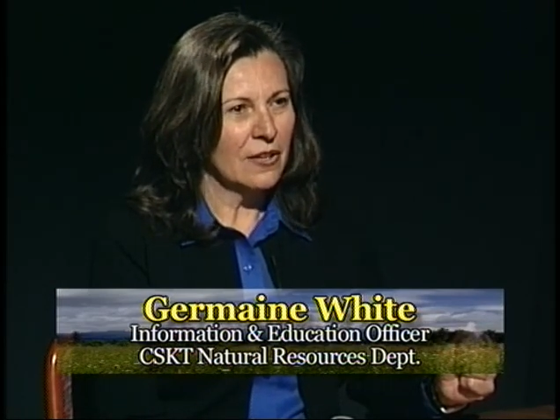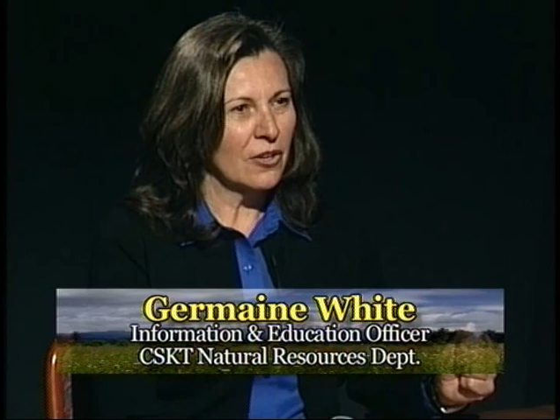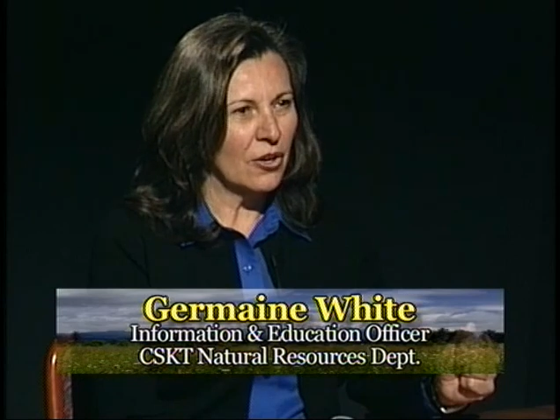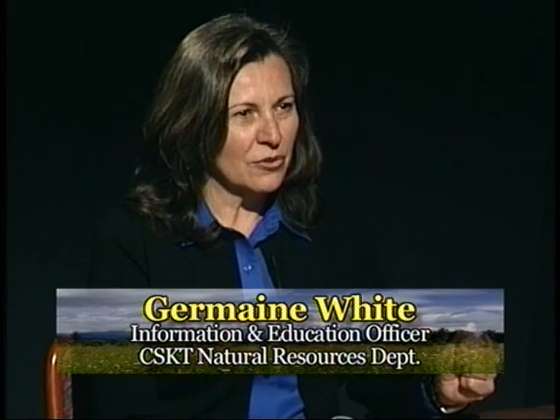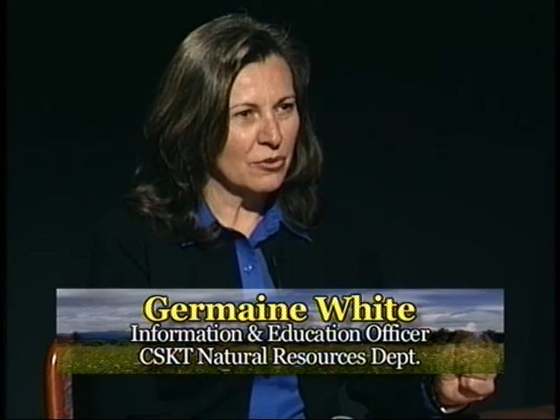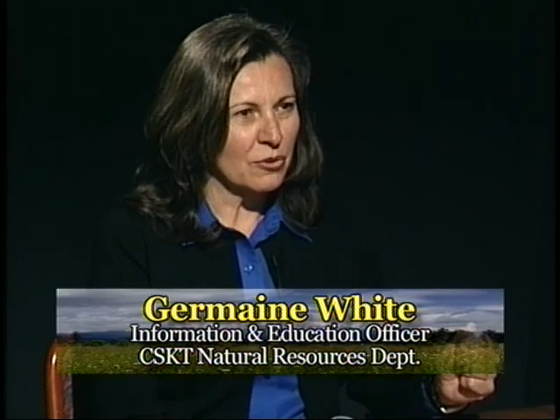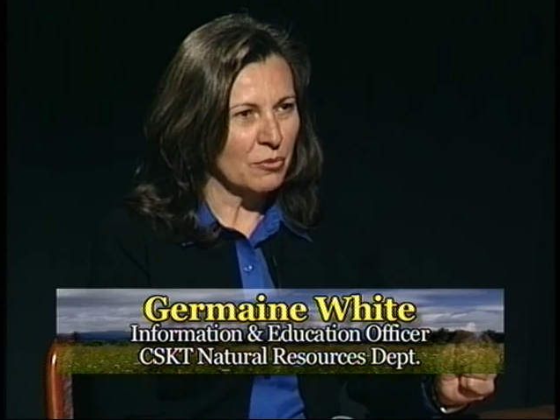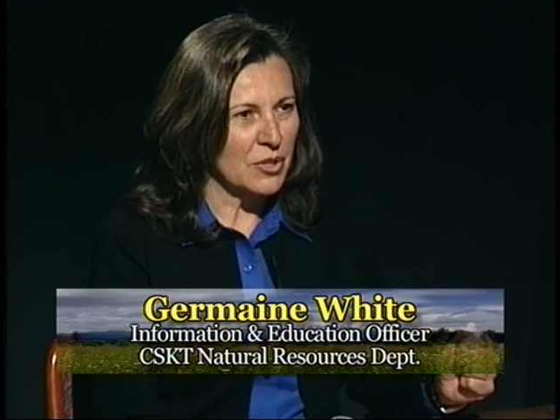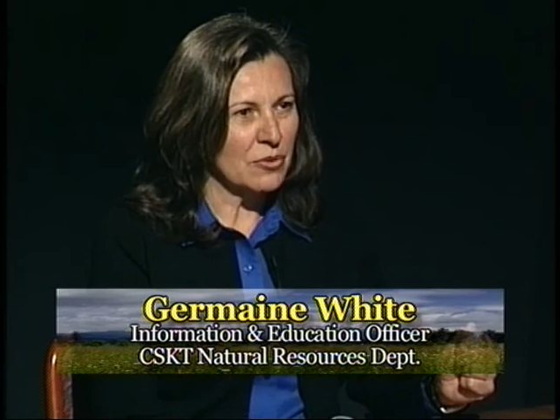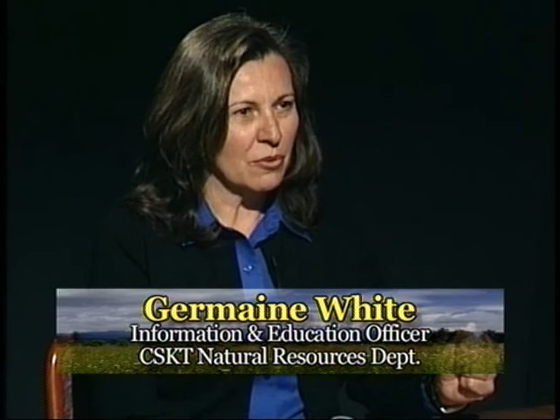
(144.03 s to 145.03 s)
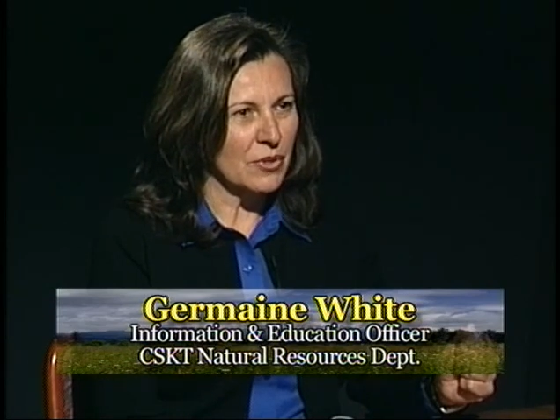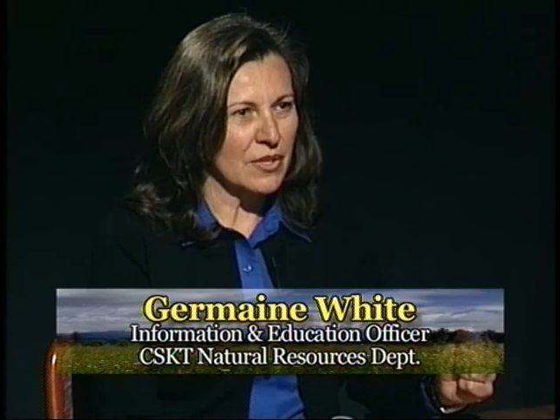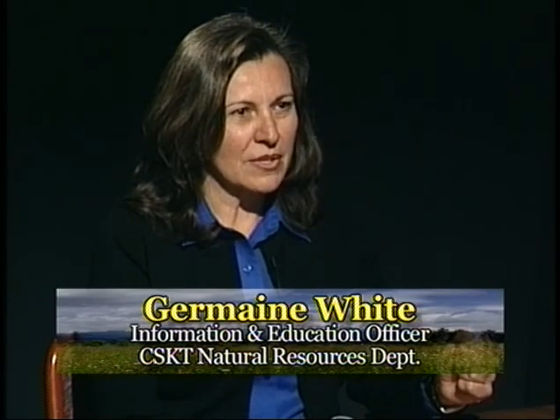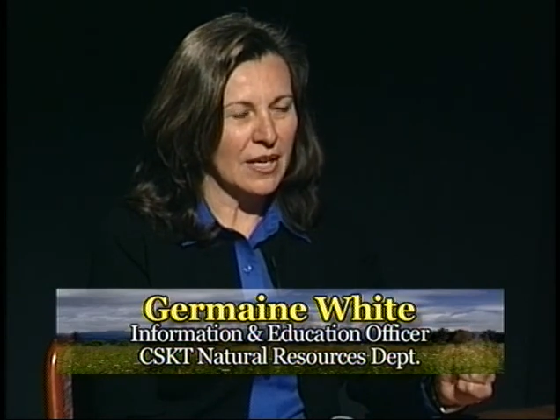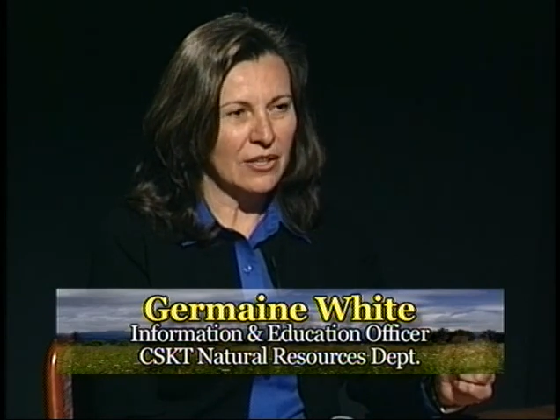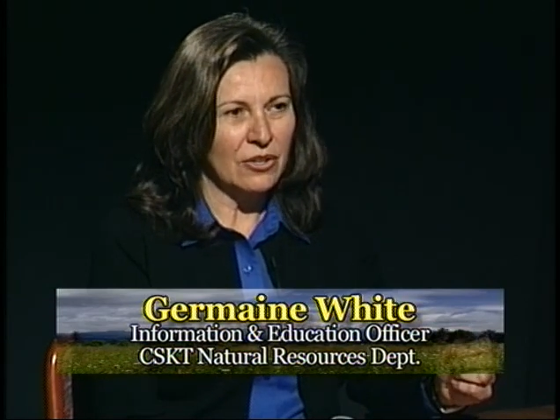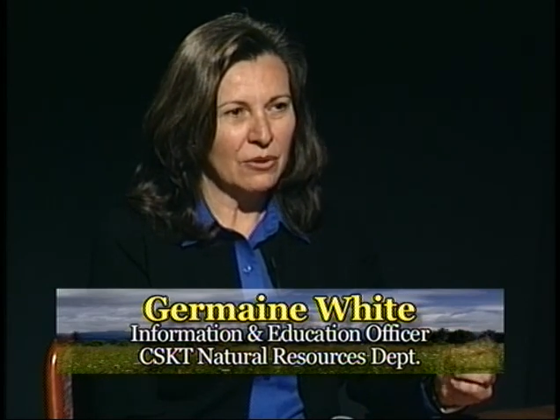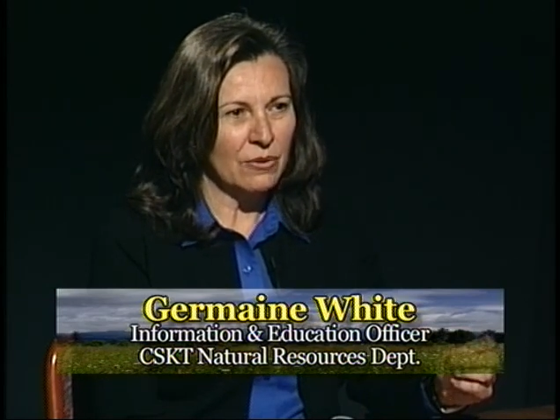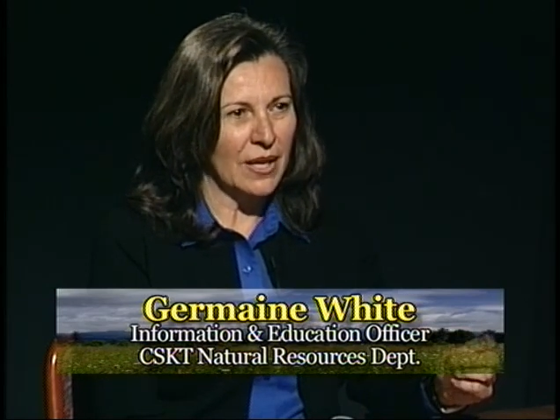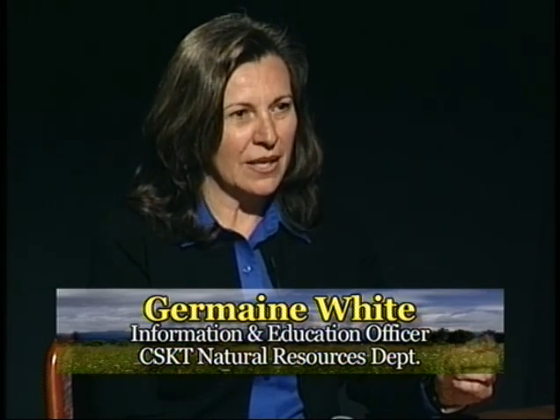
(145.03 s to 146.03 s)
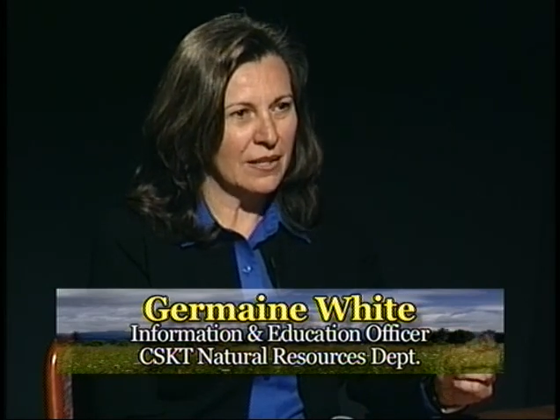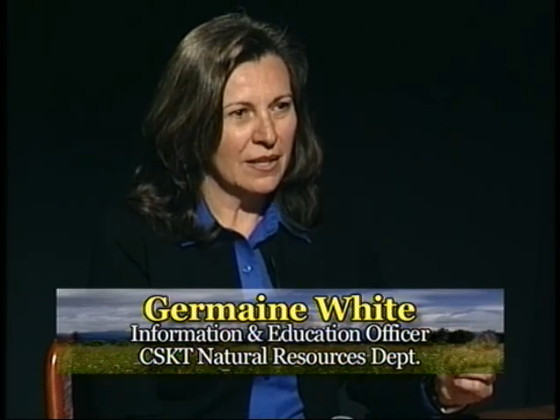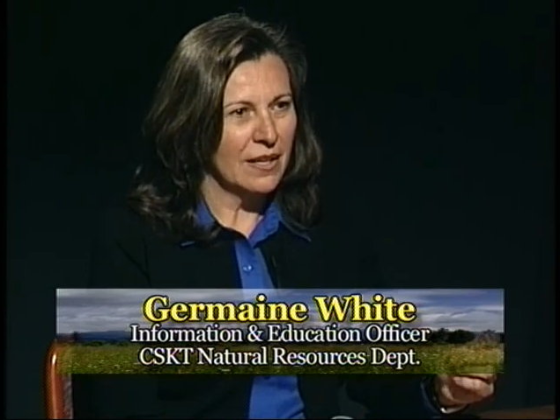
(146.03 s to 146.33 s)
cultural resources, I knew that